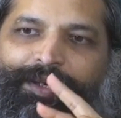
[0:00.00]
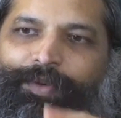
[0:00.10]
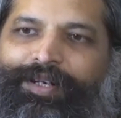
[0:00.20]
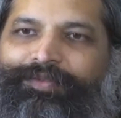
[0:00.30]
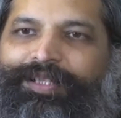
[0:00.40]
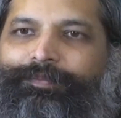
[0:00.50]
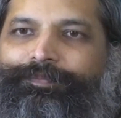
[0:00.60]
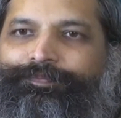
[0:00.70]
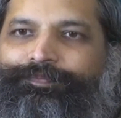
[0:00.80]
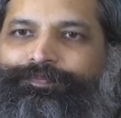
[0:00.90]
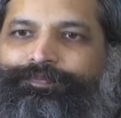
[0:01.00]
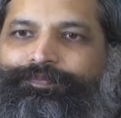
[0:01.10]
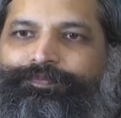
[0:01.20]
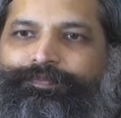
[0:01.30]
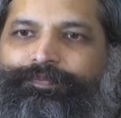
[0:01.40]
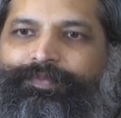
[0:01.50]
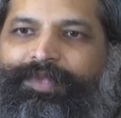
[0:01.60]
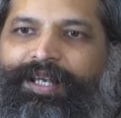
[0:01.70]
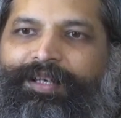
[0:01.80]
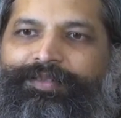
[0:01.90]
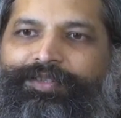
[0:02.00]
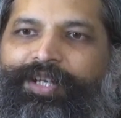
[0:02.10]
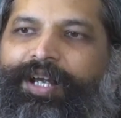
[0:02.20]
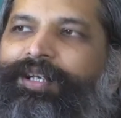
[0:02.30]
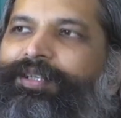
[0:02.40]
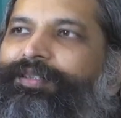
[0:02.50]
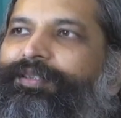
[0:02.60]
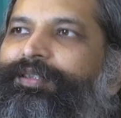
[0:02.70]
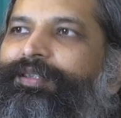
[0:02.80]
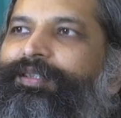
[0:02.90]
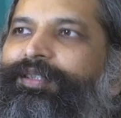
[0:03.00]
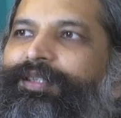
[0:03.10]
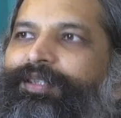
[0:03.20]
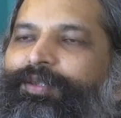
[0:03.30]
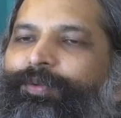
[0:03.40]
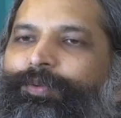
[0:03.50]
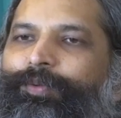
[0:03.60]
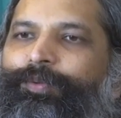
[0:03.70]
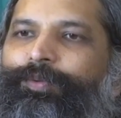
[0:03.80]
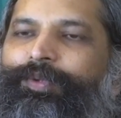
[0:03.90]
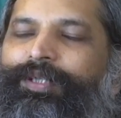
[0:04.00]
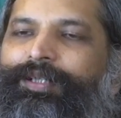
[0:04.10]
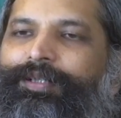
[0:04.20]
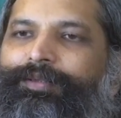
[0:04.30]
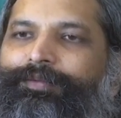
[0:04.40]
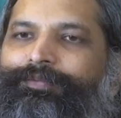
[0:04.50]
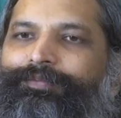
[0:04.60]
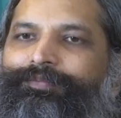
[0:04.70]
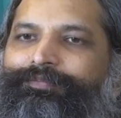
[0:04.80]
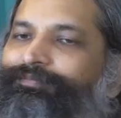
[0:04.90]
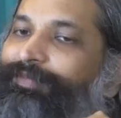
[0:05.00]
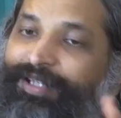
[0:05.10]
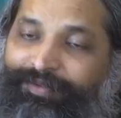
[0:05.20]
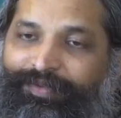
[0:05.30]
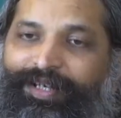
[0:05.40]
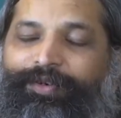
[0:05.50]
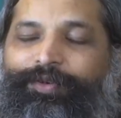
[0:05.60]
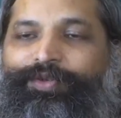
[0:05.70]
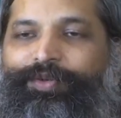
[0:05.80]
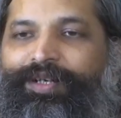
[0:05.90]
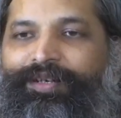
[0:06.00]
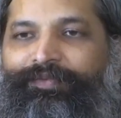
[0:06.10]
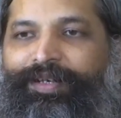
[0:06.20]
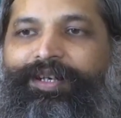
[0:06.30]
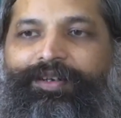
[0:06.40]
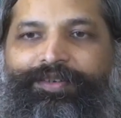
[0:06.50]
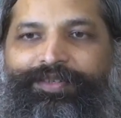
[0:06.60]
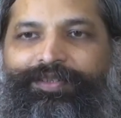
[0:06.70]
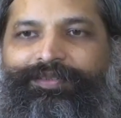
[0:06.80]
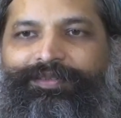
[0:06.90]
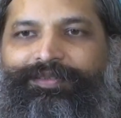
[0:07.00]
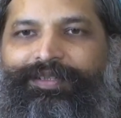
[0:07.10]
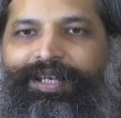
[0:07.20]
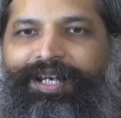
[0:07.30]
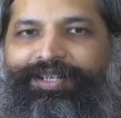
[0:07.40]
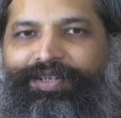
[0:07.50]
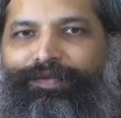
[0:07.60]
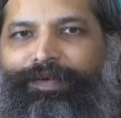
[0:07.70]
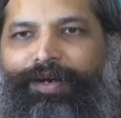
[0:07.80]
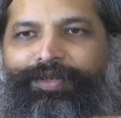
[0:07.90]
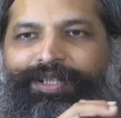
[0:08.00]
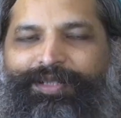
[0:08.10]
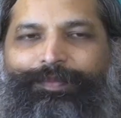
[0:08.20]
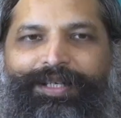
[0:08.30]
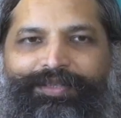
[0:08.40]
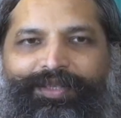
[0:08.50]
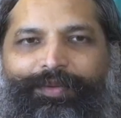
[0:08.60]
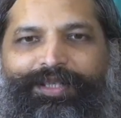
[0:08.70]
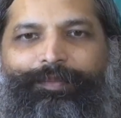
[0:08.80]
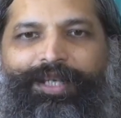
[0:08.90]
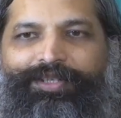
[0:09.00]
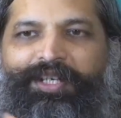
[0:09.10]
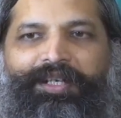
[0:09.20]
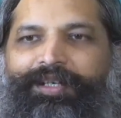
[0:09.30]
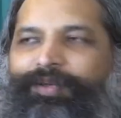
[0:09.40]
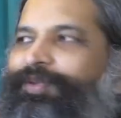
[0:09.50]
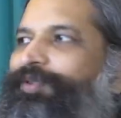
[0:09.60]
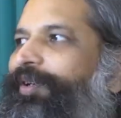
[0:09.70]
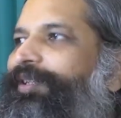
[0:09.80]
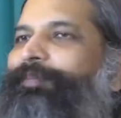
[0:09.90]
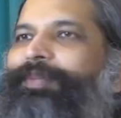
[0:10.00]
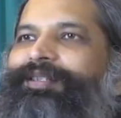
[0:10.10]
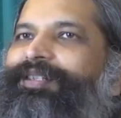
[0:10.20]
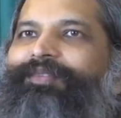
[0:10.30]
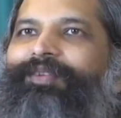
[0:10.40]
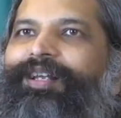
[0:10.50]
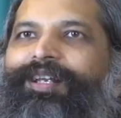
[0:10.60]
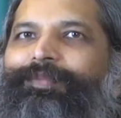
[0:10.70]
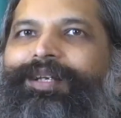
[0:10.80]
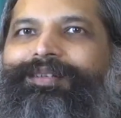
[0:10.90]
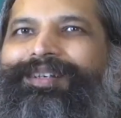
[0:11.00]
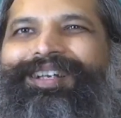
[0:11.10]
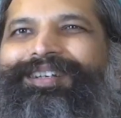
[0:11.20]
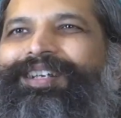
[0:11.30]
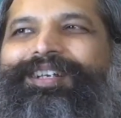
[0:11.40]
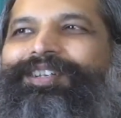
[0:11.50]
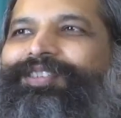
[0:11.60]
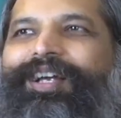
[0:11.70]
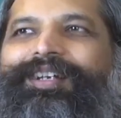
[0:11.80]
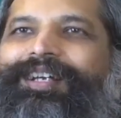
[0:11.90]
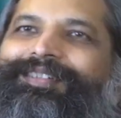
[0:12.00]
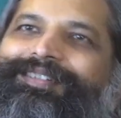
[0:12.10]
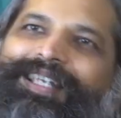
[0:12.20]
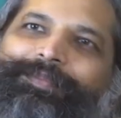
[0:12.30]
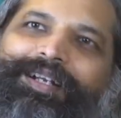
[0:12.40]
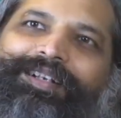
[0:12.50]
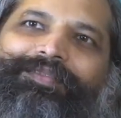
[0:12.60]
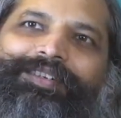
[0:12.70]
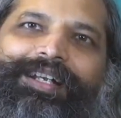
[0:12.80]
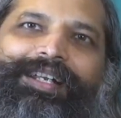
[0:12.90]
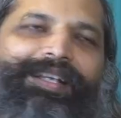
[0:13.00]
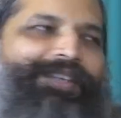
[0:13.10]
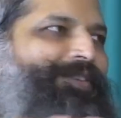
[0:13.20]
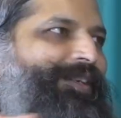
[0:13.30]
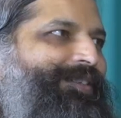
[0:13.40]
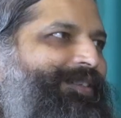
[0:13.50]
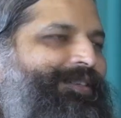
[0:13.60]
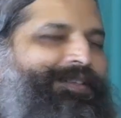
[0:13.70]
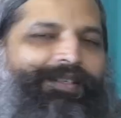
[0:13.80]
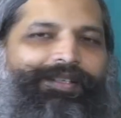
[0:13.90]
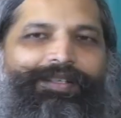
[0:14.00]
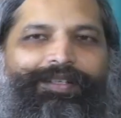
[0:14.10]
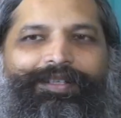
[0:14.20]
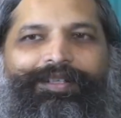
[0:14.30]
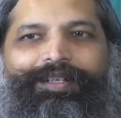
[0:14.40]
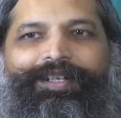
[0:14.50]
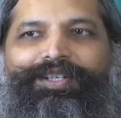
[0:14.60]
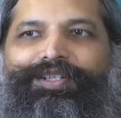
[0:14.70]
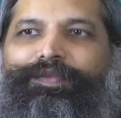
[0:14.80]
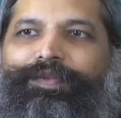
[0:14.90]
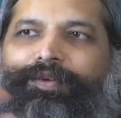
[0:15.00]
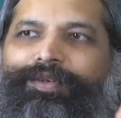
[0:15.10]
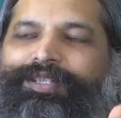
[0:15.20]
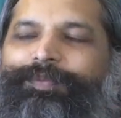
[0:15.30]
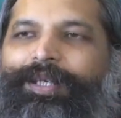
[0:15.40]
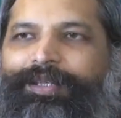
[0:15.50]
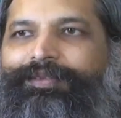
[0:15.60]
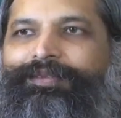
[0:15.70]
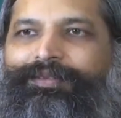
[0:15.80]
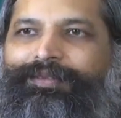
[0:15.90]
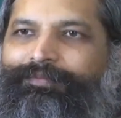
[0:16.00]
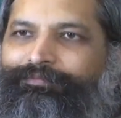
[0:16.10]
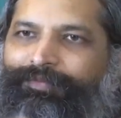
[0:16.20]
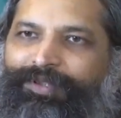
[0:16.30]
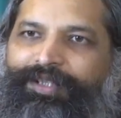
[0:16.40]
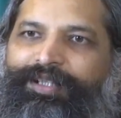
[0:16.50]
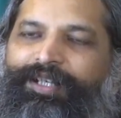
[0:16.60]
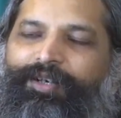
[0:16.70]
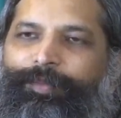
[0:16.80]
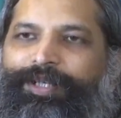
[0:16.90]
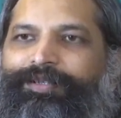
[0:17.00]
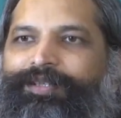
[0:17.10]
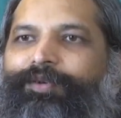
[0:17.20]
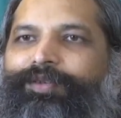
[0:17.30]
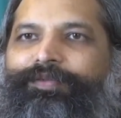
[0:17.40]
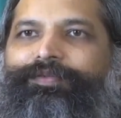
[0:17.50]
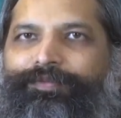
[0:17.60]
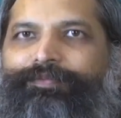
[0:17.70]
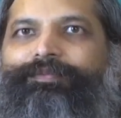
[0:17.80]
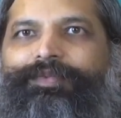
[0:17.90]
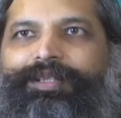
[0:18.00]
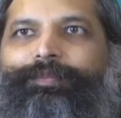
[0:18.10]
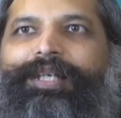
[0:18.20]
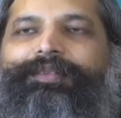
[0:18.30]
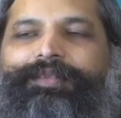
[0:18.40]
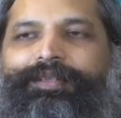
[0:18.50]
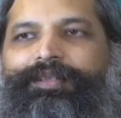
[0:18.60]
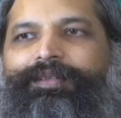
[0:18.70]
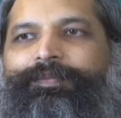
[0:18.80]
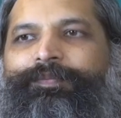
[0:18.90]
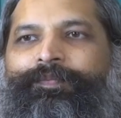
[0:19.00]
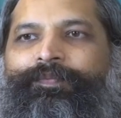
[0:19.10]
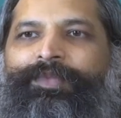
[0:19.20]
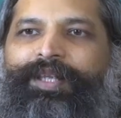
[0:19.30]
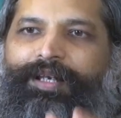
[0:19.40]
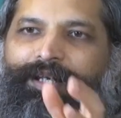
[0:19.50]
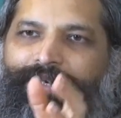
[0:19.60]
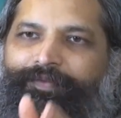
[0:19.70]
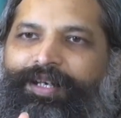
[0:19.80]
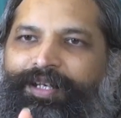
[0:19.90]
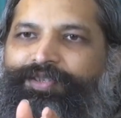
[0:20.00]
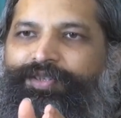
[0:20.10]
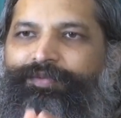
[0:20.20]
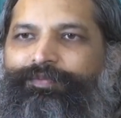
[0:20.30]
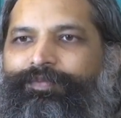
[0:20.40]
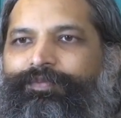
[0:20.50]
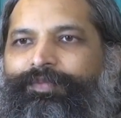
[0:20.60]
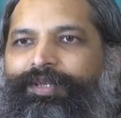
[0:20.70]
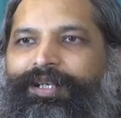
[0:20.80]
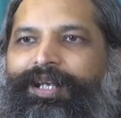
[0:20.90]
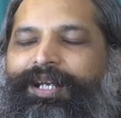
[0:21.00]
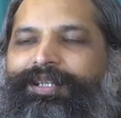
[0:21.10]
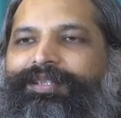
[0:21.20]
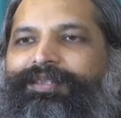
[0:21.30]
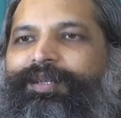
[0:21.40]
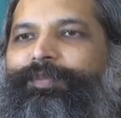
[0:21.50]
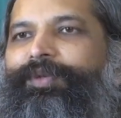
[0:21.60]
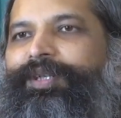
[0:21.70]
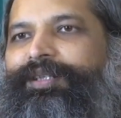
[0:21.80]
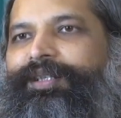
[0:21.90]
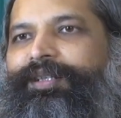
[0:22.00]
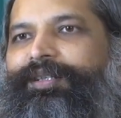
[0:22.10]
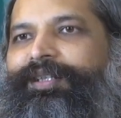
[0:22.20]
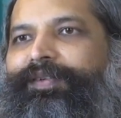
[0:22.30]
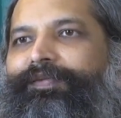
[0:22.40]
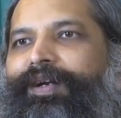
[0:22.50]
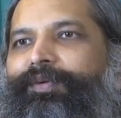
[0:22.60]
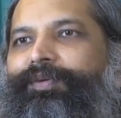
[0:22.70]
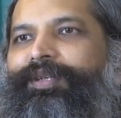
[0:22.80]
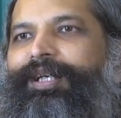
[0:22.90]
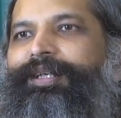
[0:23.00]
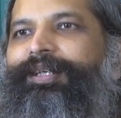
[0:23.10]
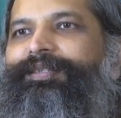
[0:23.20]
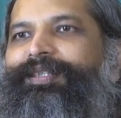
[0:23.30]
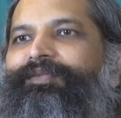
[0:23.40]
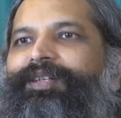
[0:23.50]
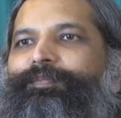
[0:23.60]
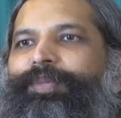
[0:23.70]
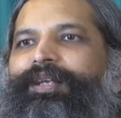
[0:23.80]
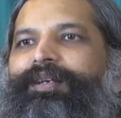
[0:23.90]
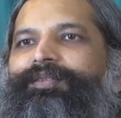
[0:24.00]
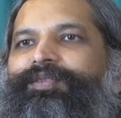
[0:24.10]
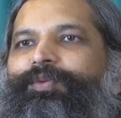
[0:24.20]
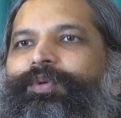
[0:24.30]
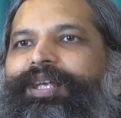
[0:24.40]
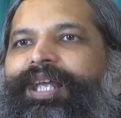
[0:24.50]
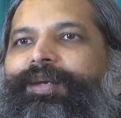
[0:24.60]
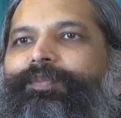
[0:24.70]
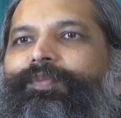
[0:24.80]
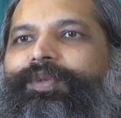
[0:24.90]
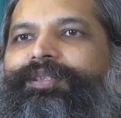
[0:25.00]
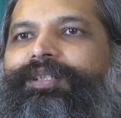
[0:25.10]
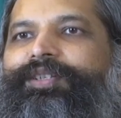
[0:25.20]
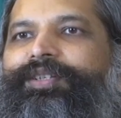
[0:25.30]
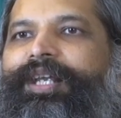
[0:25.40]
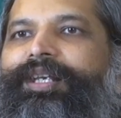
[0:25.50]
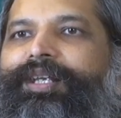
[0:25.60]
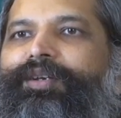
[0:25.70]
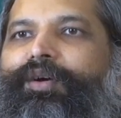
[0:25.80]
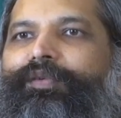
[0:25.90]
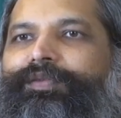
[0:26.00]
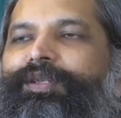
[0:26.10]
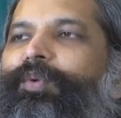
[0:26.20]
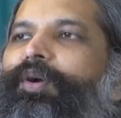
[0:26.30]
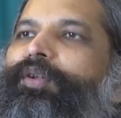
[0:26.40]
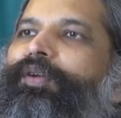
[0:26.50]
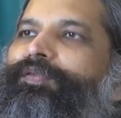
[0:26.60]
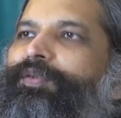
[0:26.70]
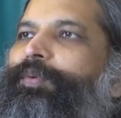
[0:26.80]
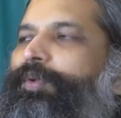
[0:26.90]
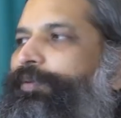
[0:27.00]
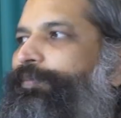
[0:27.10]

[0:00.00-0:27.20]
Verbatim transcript: One of them has a child who uh, was very unusual, very conscious, and she found her space. She was in Beijing, it was not the best environment. Again, China has the same kind of drilling education. She found a space 30 kilometers out of the main city, little village, and there's a community. They found at least seven parents who came with the training of the Waldorf school.